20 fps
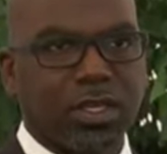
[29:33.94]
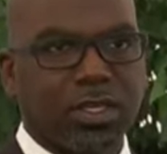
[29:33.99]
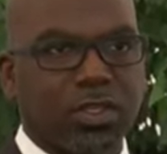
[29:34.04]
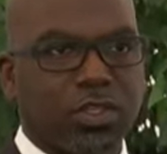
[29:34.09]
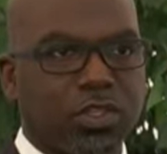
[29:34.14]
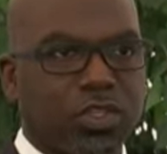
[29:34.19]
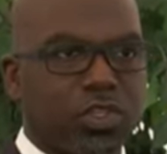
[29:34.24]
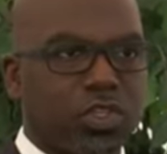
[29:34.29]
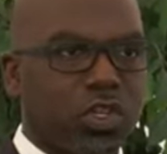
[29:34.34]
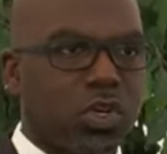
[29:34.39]

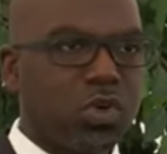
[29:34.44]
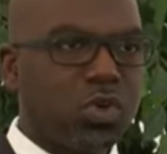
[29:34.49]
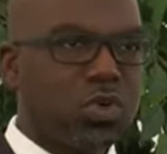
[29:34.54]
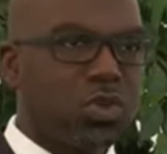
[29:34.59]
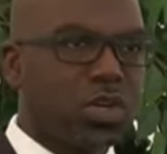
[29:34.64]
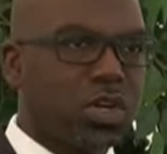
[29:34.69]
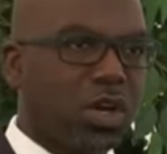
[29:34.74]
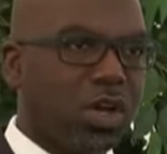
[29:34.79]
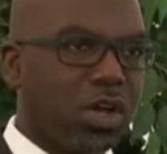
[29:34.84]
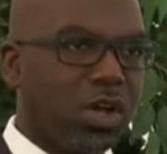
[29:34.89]
So
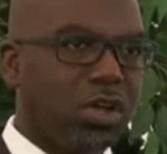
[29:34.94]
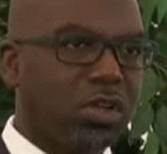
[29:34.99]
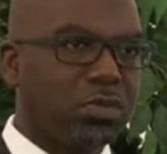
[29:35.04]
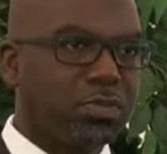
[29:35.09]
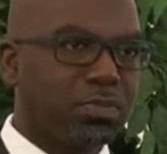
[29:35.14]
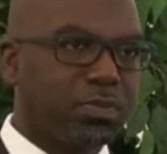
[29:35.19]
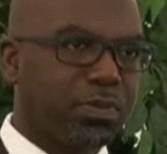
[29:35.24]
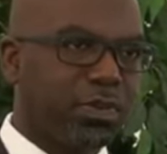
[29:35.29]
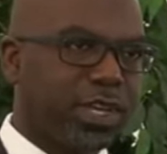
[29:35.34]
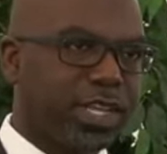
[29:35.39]

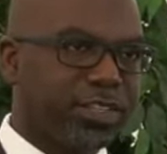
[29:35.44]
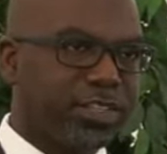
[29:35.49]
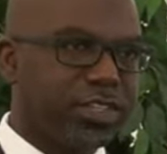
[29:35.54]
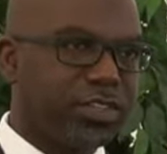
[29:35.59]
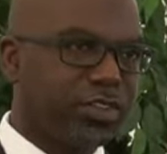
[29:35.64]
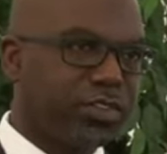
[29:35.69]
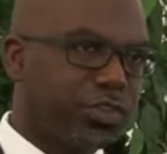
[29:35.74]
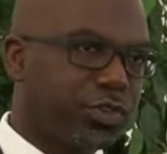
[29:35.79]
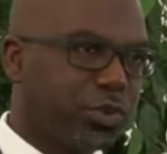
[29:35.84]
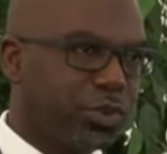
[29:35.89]
called
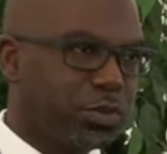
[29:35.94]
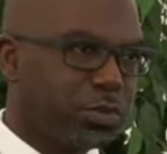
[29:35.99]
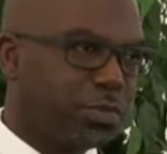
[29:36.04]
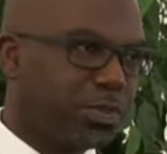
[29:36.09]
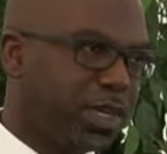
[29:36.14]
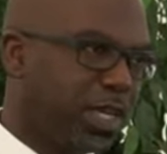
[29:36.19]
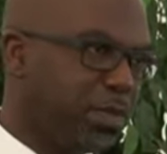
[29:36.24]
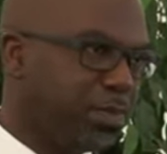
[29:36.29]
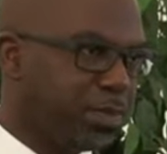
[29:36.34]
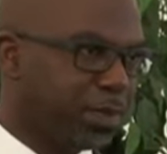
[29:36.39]
present truth
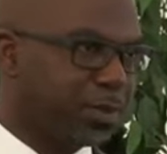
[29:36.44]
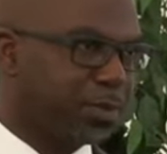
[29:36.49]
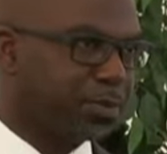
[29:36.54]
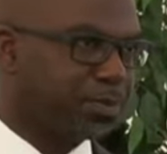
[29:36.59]
people